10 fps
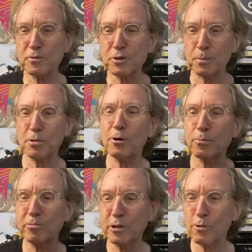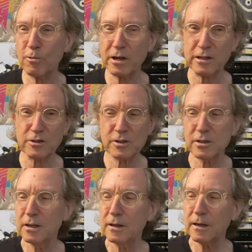superb recordings,
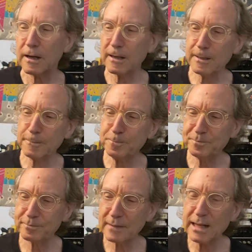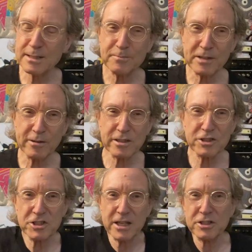and some
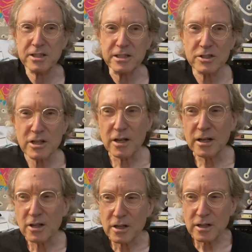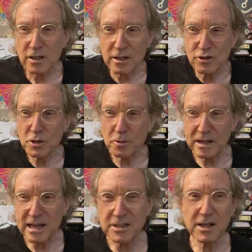various Cheskys. So
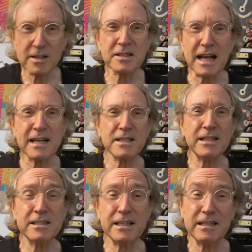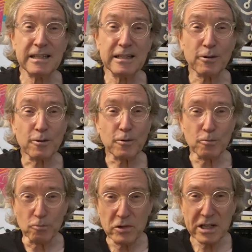it does SACD
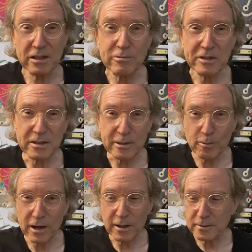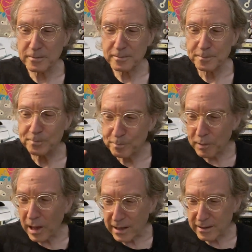really, really well,
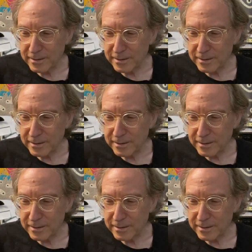but